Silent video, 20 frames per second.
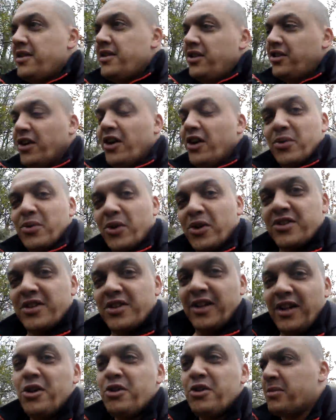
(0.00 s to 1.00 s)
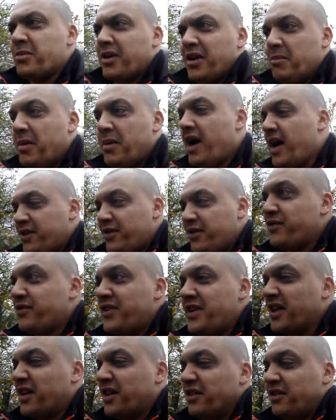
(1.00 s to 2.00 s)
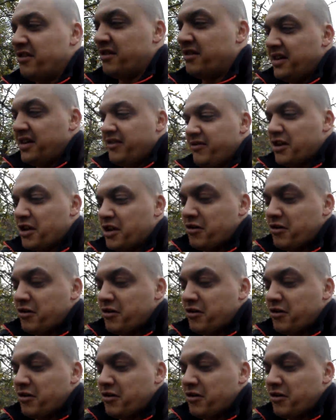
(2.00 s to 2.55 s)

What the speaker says: And they started watching loads of them, going, man, your videos are